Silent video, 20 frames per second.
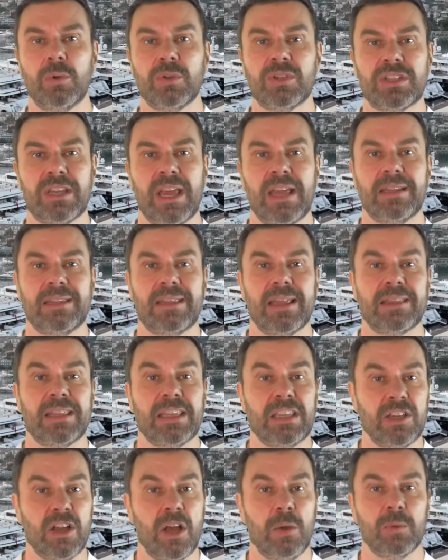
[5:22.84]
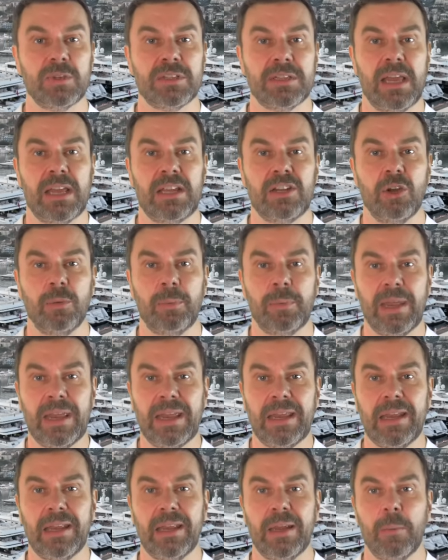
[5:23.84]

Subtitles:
said that the yacht was laid up in